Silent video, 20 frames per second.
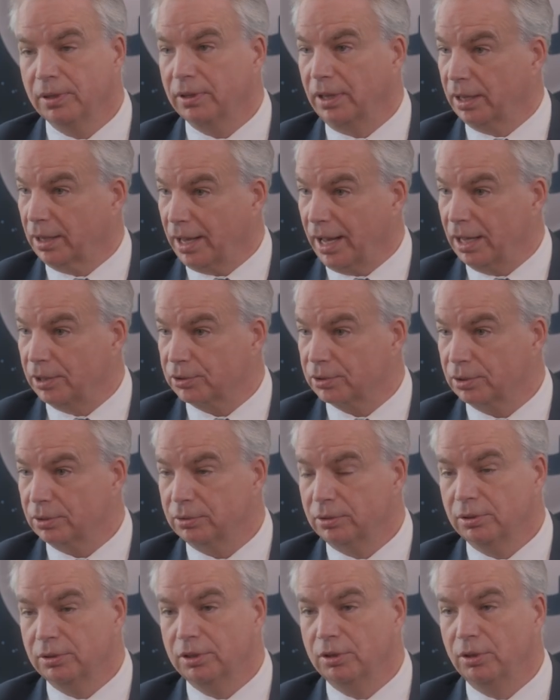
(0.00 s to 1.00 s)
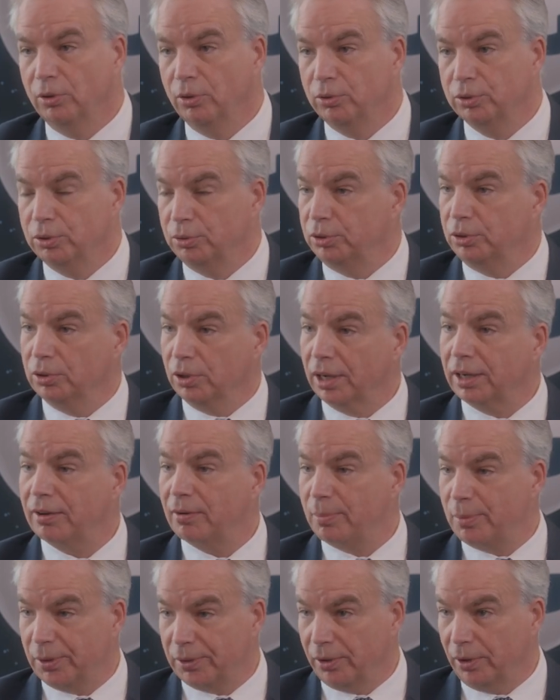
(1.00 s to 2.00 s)
like cancer, to those who do not have a
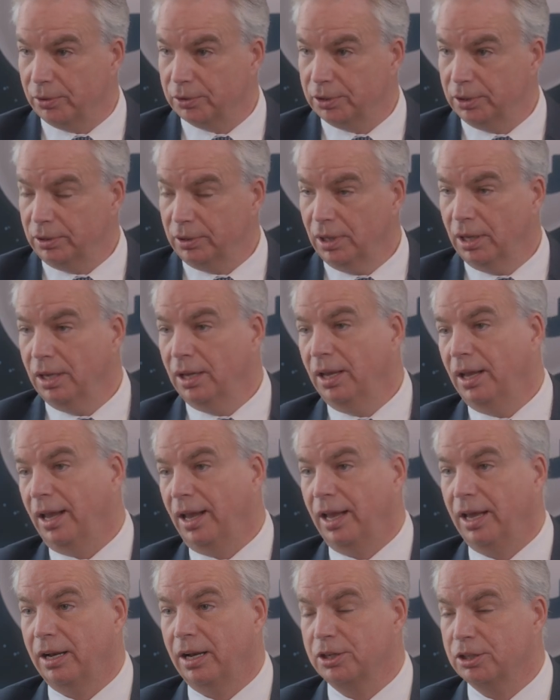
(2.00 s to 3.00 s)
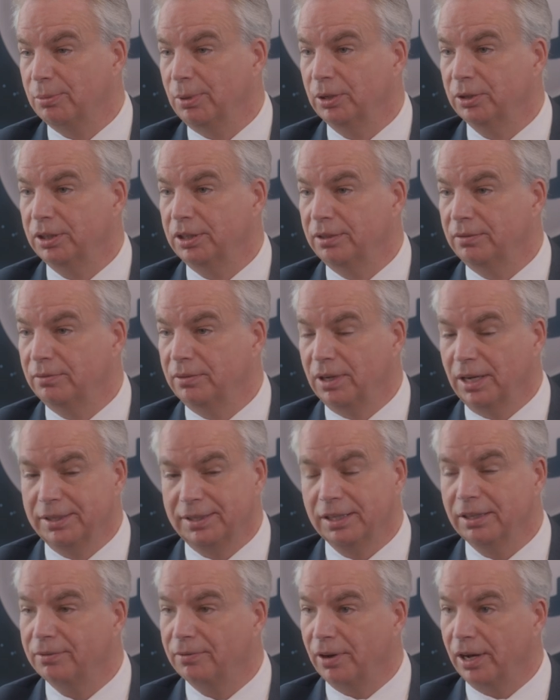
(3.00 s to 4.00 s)
pathology. And I should be able to
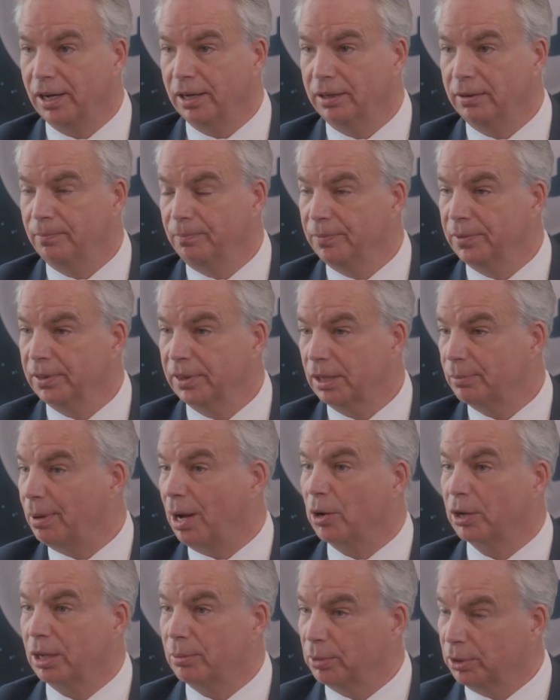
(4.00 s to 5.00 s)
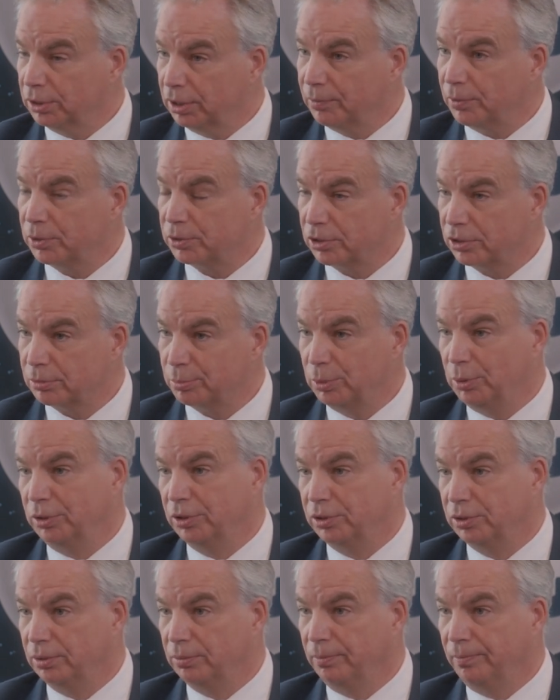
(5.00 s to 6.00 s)
identify the biochemical differences between the
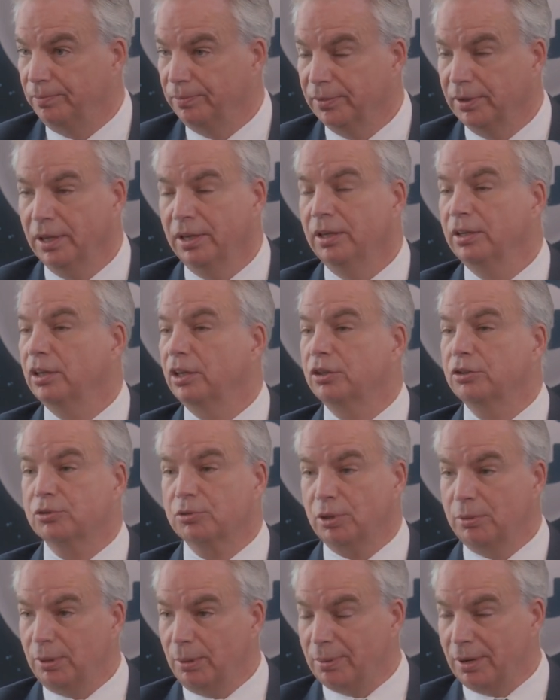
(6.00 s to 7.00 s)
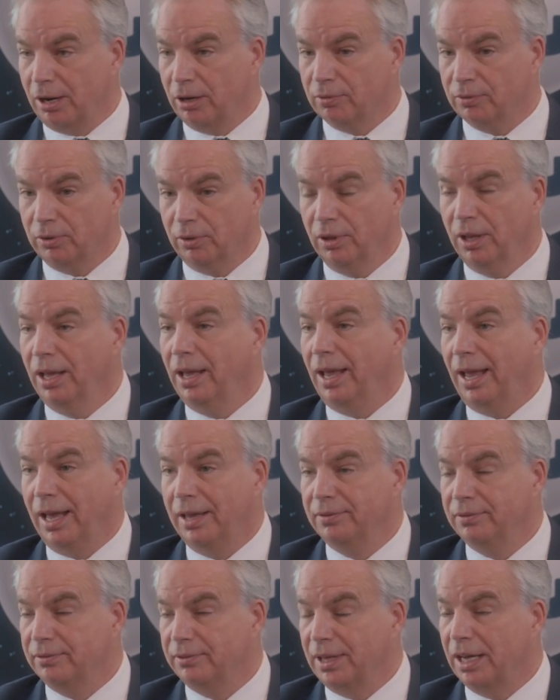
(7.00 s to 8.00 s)
two. Extremely powerful.
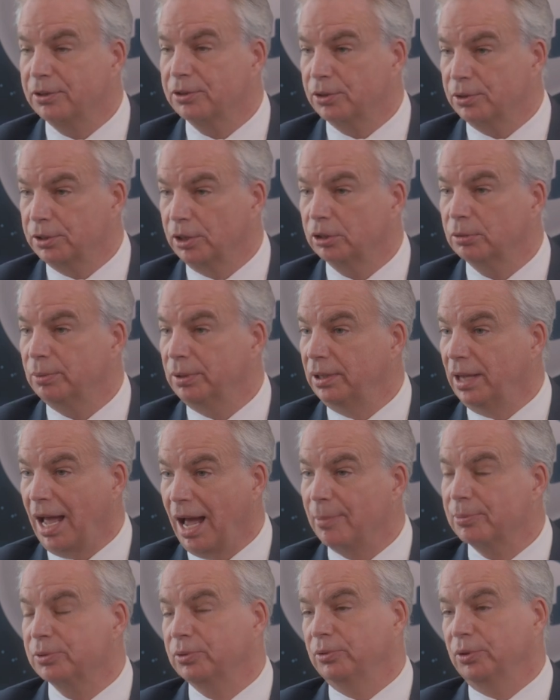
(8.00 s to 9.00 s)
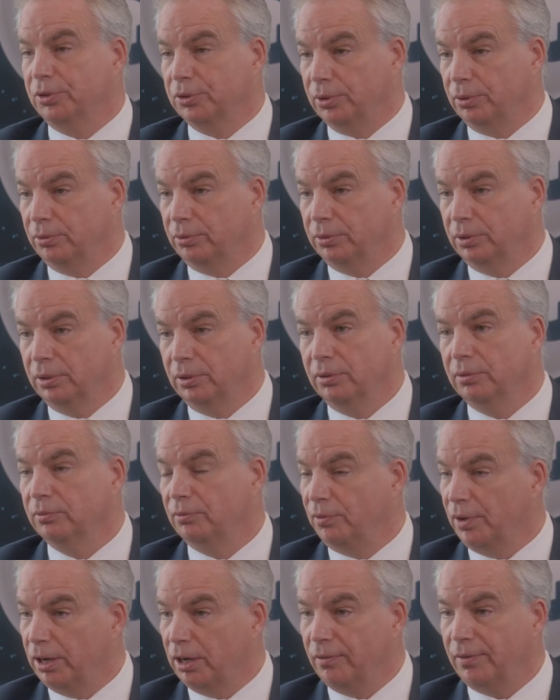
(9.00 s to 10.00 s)
And that turned out to be absolutely true.
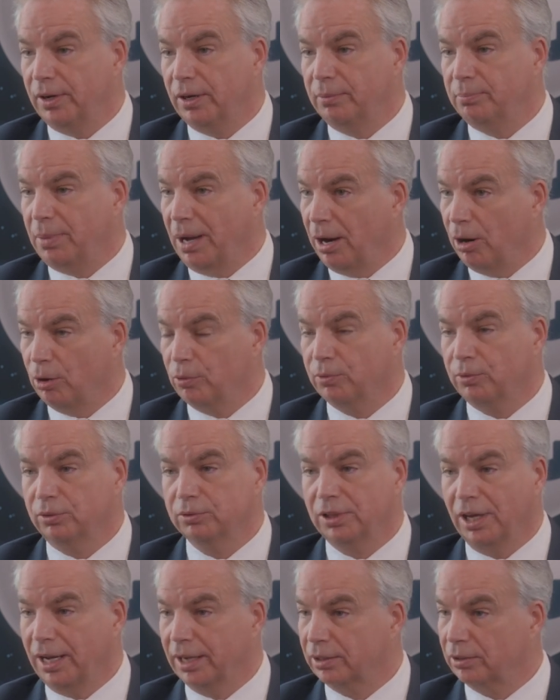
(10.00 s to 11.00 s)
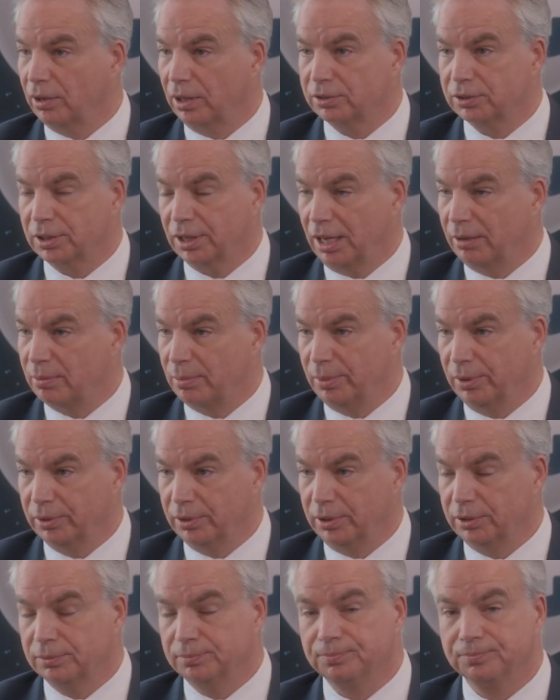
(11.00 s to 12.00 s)
Very, very powerful diagnostic
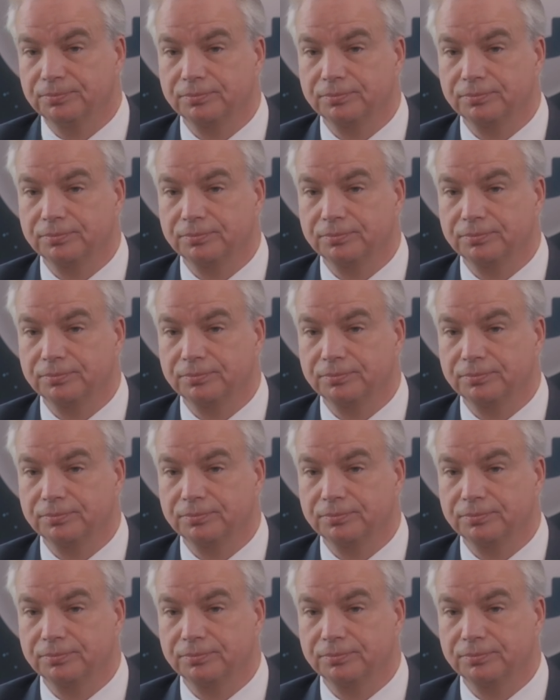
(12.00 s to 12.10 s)
capabilities.